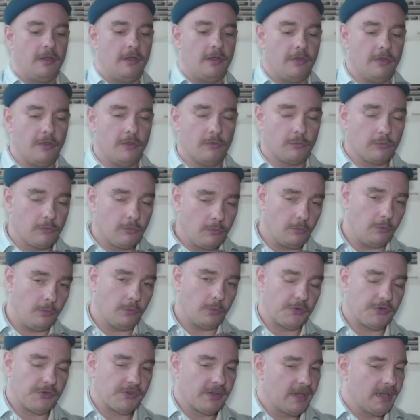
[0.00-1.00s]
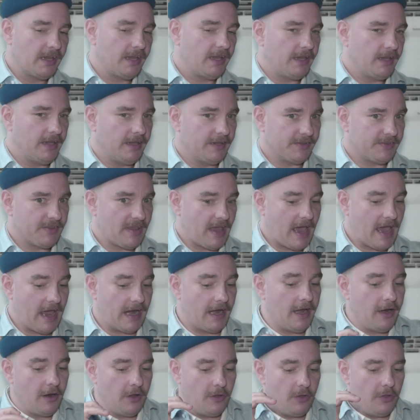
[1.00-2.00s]
the rules is that
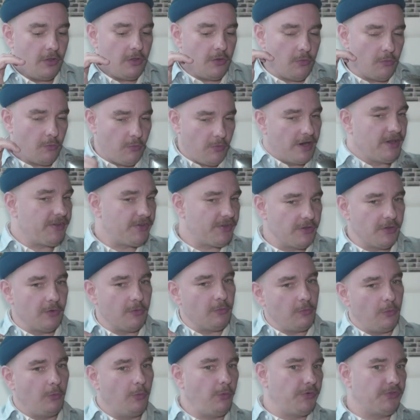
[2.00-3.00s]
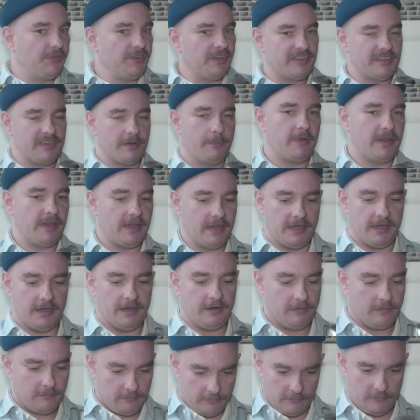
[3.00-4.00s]
the reason the rules need to
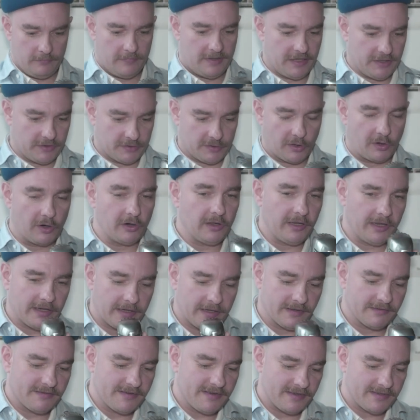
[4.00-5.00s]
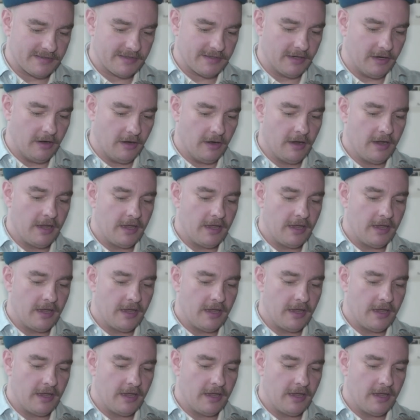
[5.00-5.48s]
be internally consistent